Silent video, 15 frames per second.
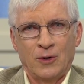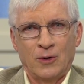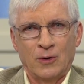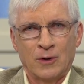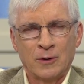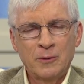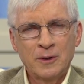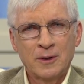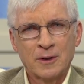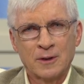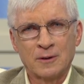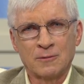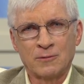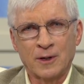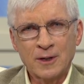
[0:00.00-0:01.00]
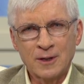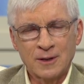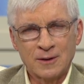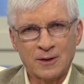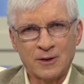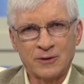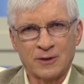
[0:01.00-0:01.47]
Or are we going to
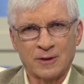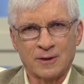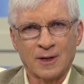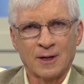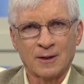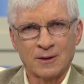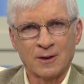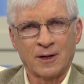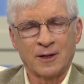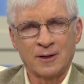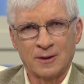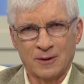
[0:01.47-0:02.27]
recognize that that light